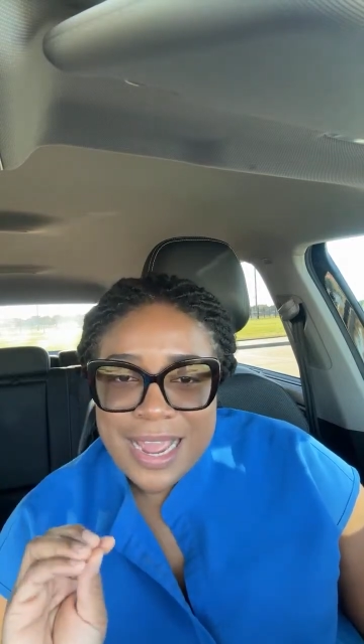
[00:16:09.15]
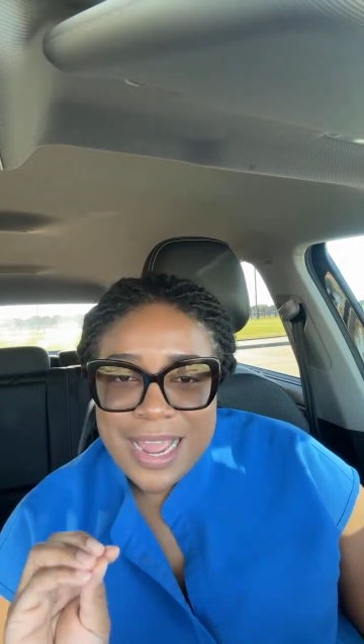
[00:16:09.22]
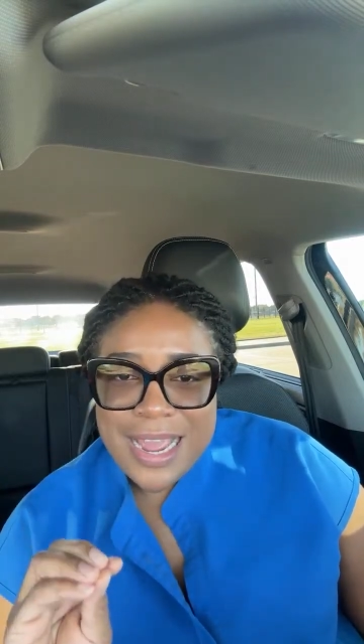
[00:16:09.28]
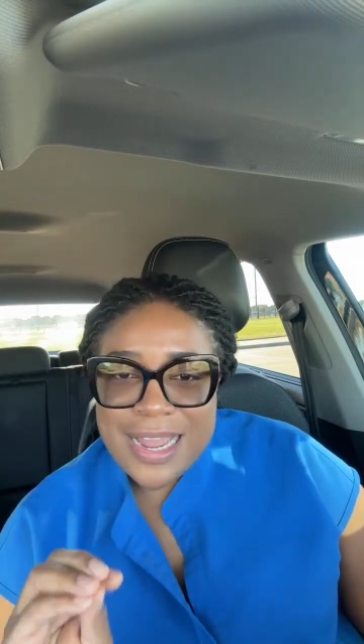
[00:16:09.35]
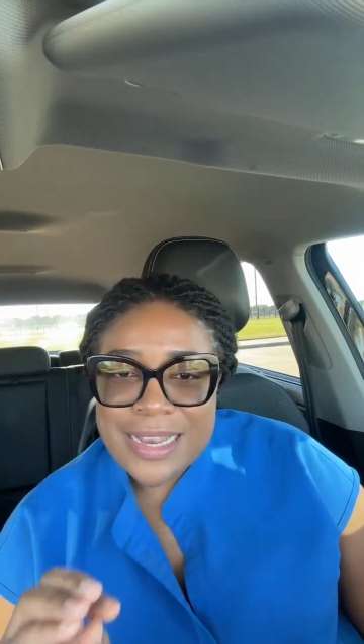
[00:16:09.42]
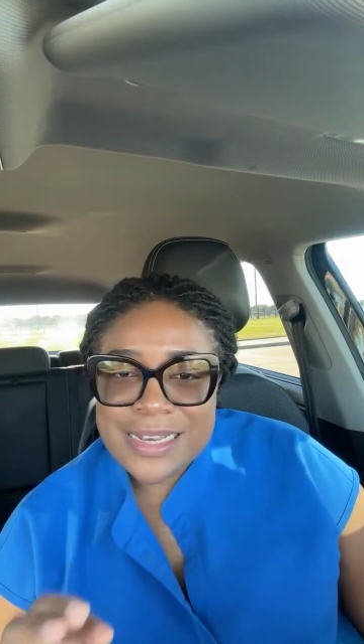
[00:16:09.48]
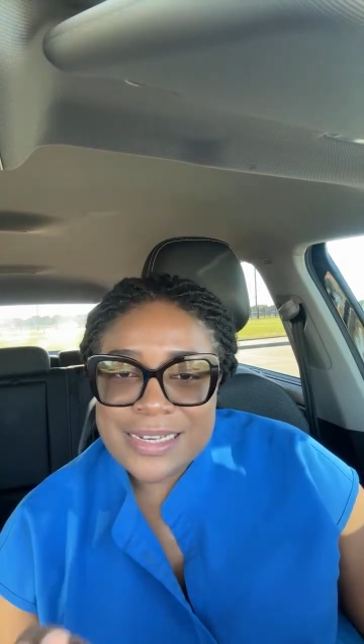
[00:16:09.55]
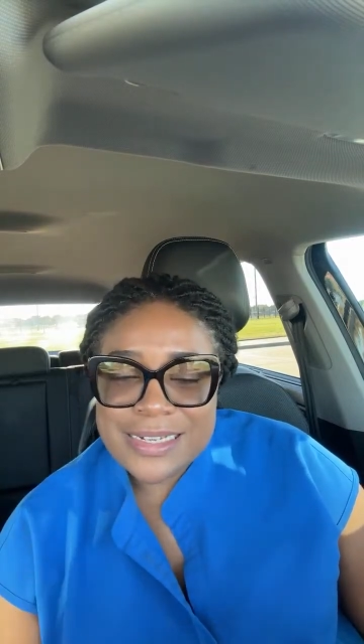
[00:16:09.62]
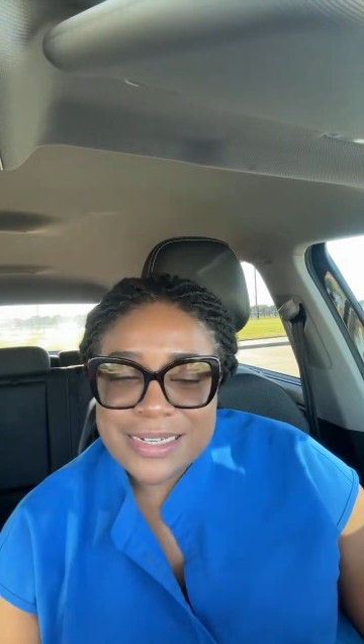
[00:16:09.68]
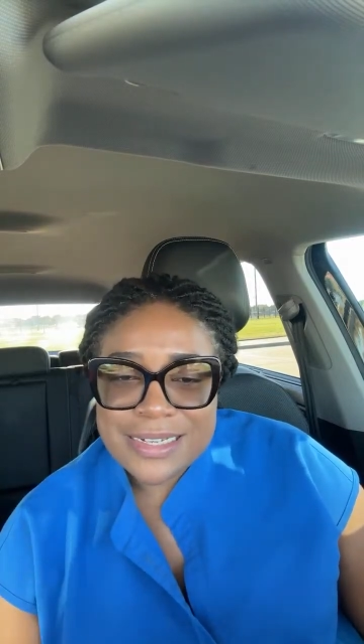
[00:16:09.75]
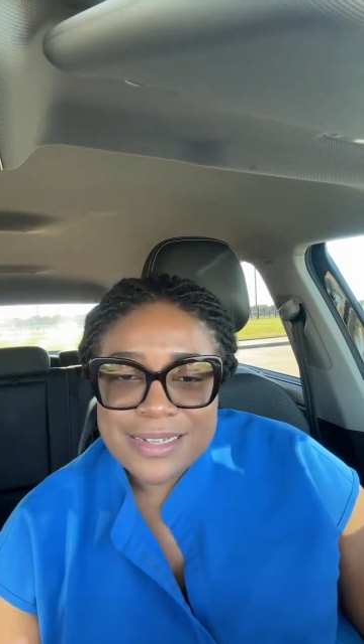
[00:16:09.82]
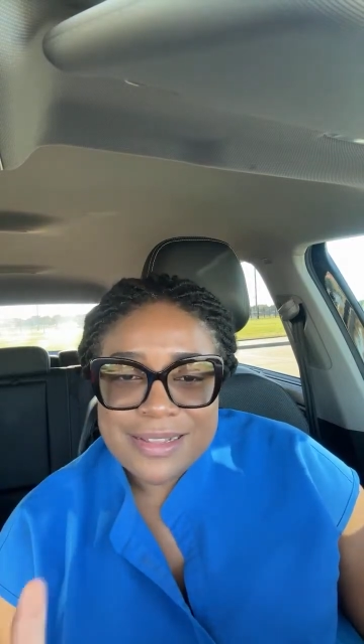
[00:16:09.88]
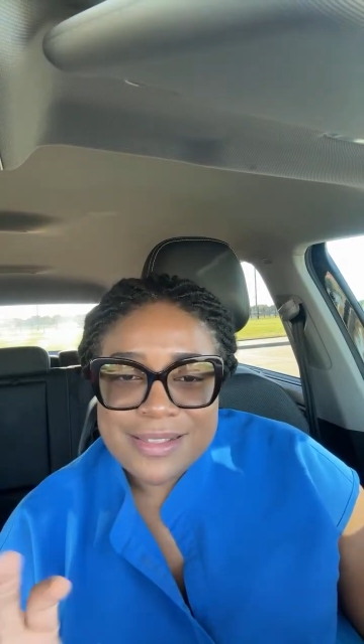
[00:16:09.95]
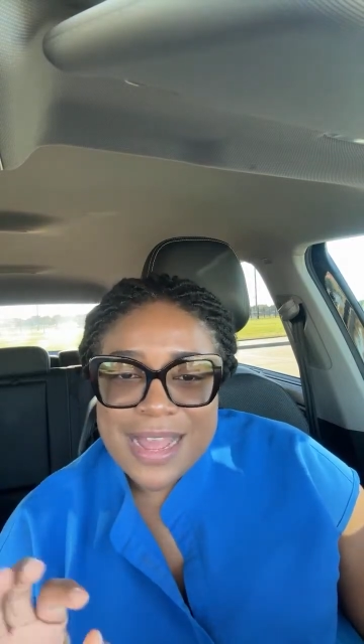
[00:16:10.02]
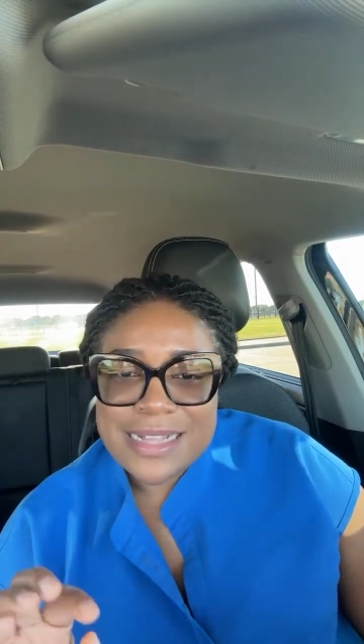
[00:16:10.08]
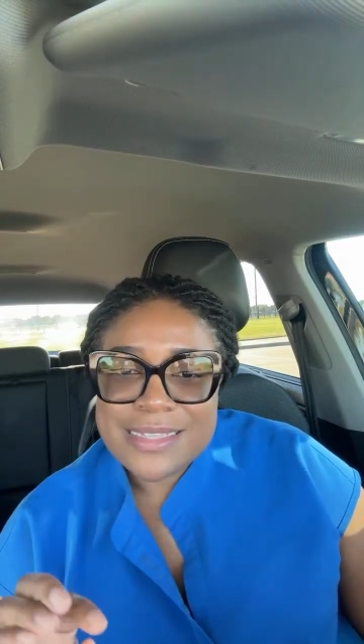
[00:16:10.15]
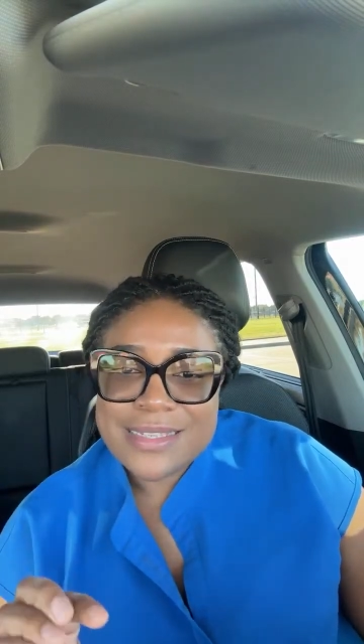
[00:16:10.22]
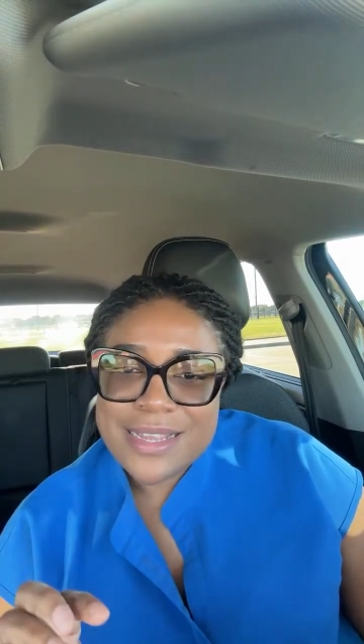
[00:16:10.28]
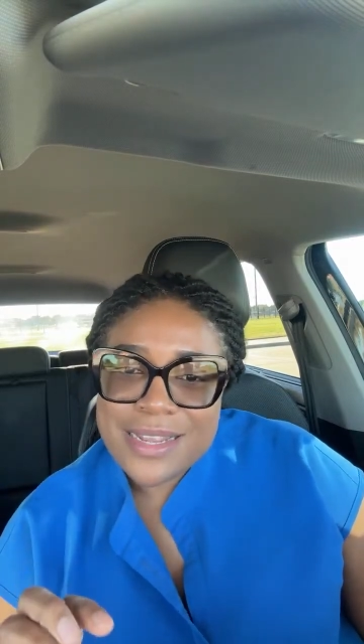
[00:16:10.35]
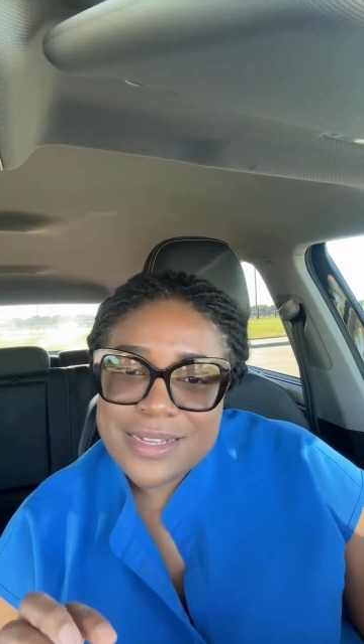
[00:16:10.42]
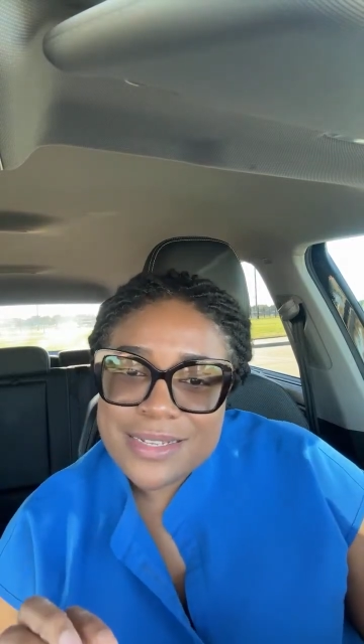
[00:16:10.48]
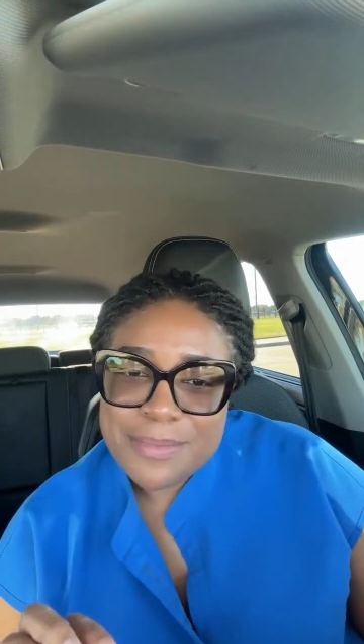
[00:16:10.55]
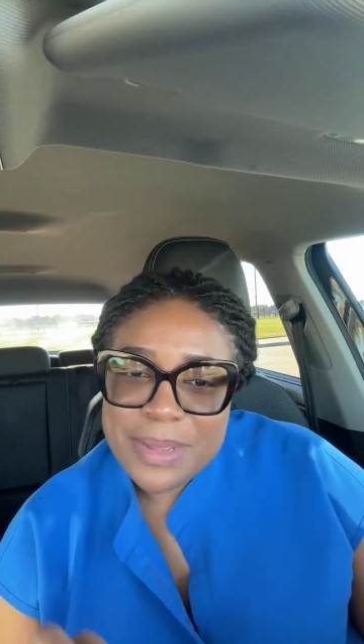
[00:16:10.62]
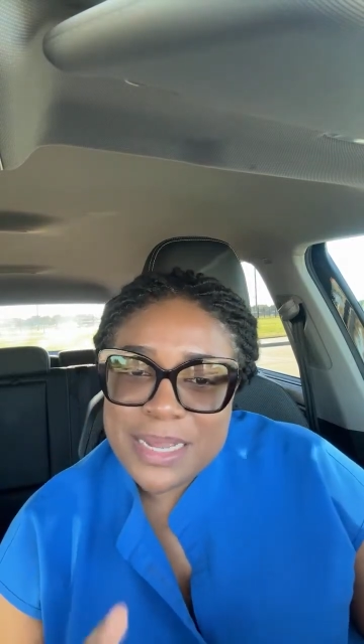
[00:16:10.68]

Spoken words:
and that's it.